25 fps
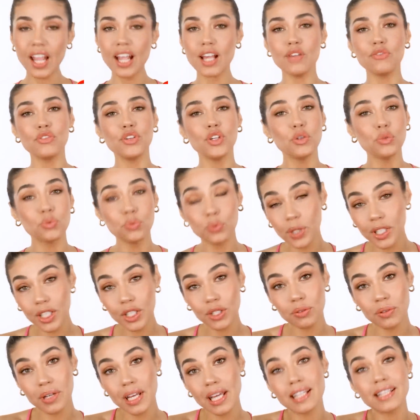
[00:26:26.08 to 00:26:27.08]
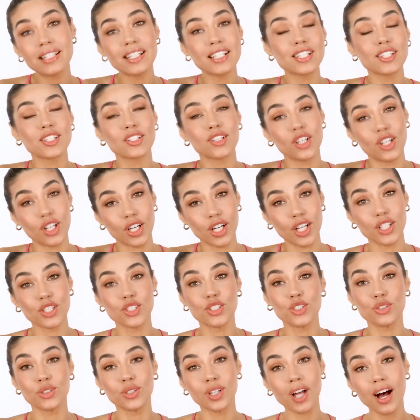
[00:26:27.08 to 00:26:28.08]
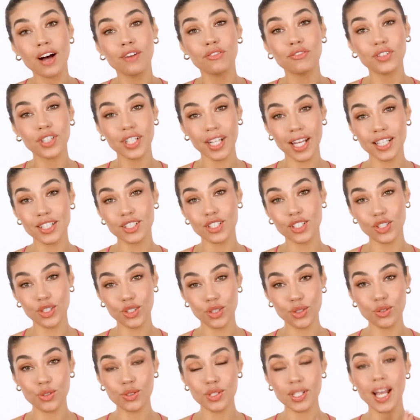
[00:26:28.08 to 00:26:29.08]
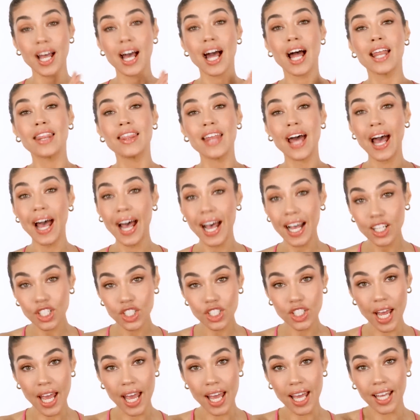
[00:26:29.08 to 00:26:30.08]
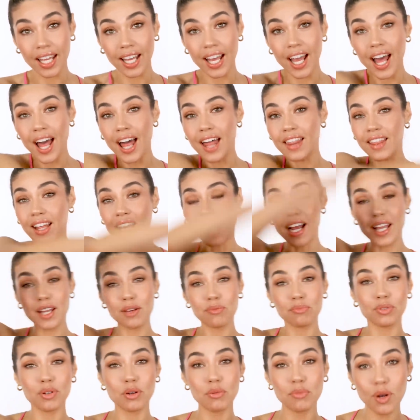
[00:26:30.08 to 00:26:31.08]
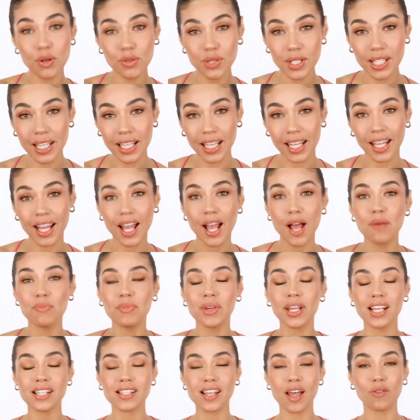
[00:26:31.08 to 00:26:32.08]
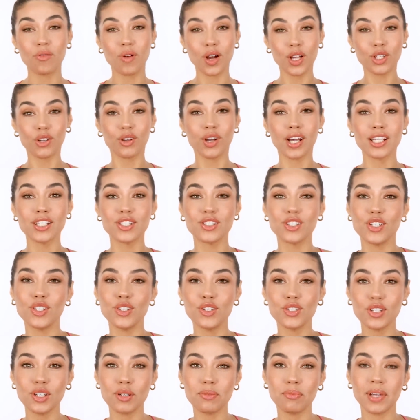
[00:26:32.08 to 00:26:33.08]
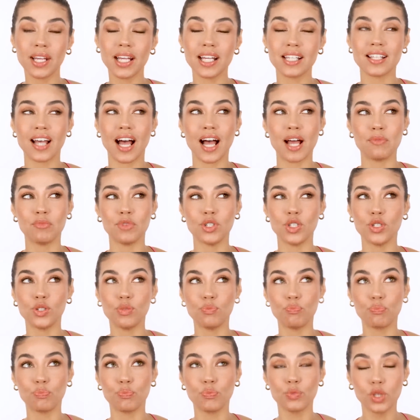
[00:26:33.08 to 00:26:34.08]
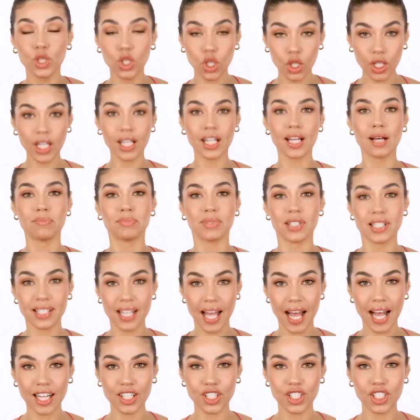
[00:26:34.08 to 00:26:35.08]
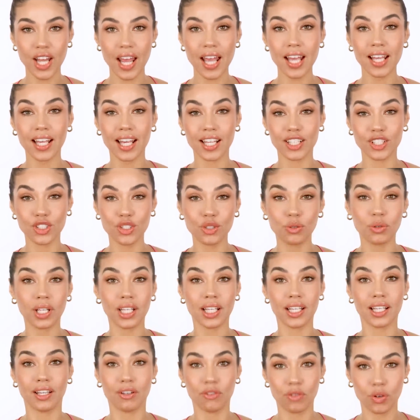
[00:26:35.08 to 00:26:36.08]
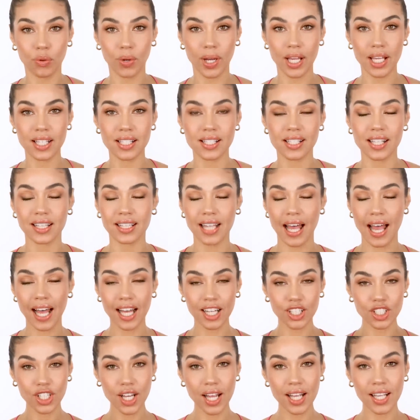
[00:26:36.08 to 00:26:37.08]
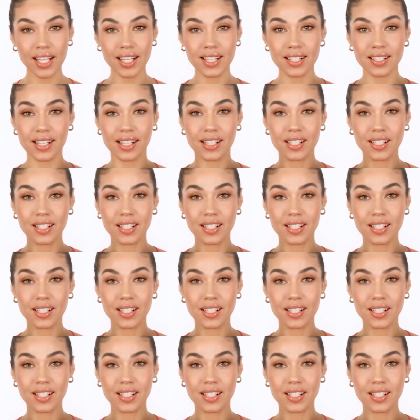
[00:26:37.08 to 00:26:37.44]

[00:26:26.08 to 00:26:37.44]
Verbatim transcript: If you recreate this look, do not forget to use the hashtag that I am promoting, because I want you guys to use it, because I'm looking up this hashtag and doing giveaways. The hashtag is